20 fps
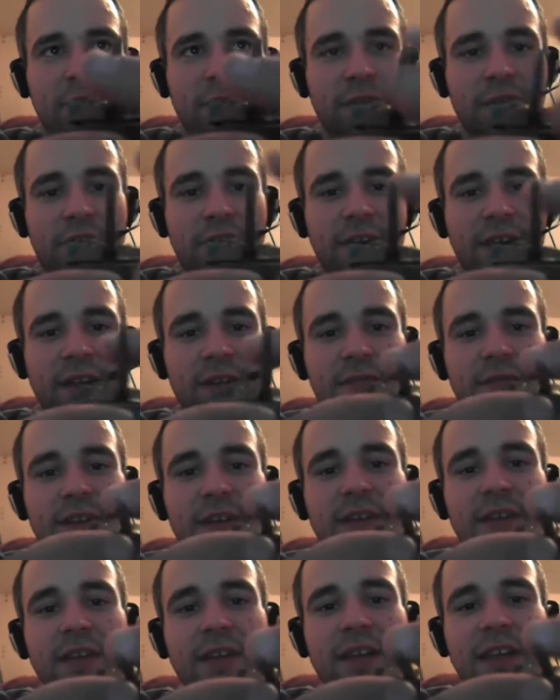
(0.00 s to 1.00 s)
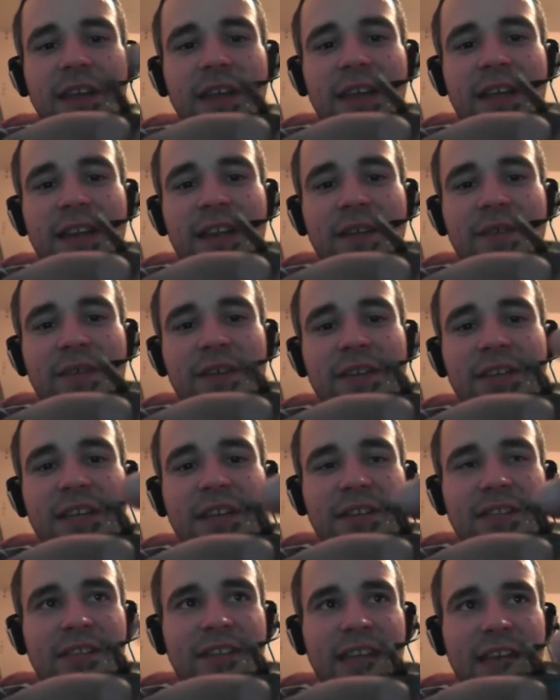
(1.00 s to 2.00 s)
shooting on the ground. It can
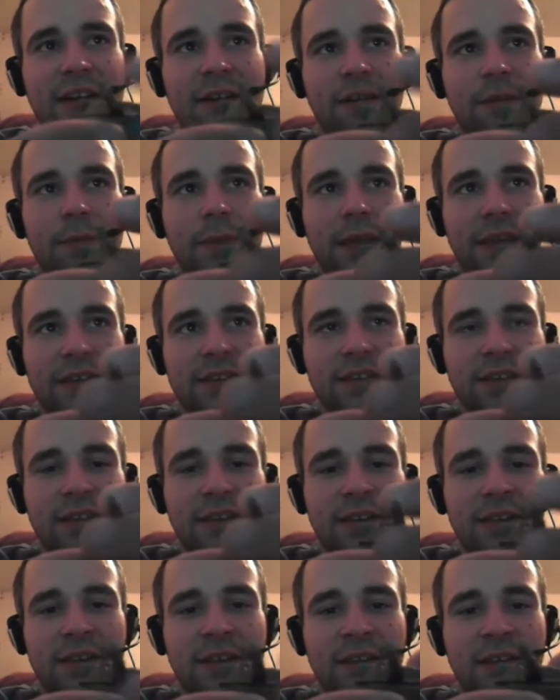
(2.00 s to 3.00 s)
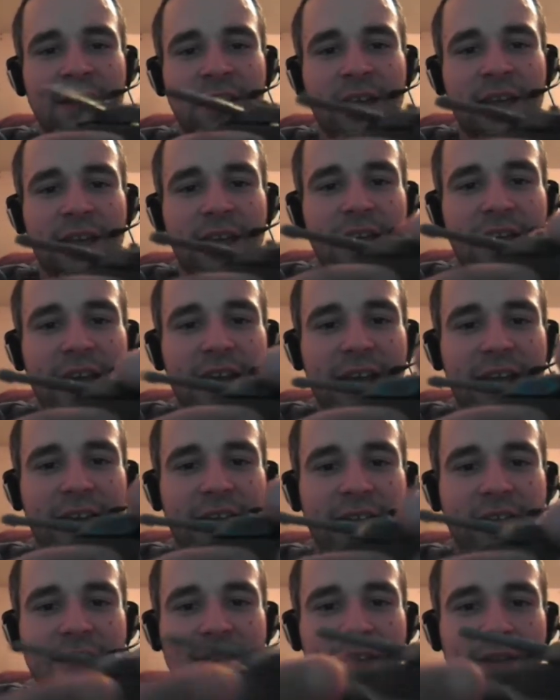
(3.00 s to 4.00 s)
even tilt down a bit.
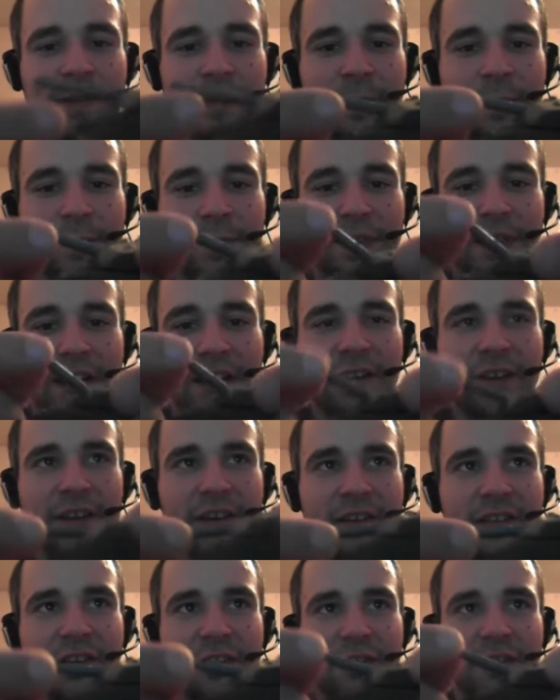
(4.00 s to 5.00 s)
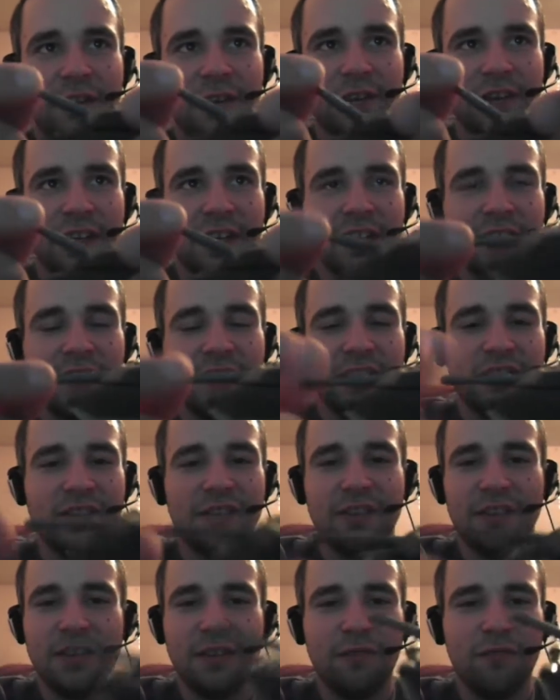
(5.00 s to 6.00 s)
And that kind of turret
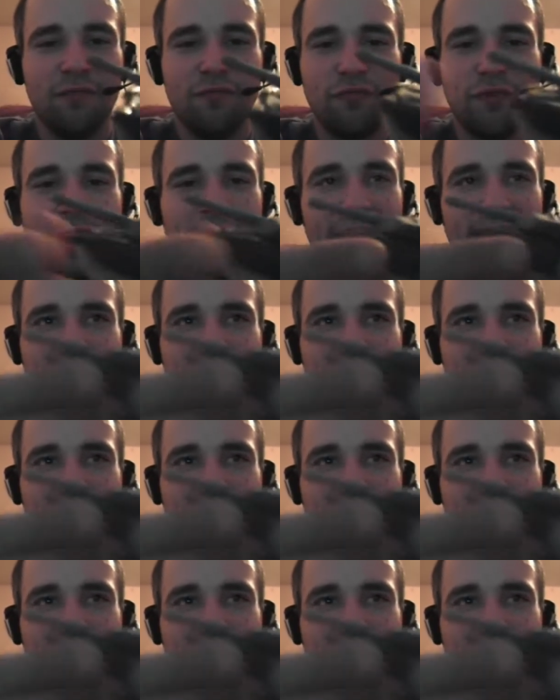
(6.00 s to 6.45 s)
articulation, you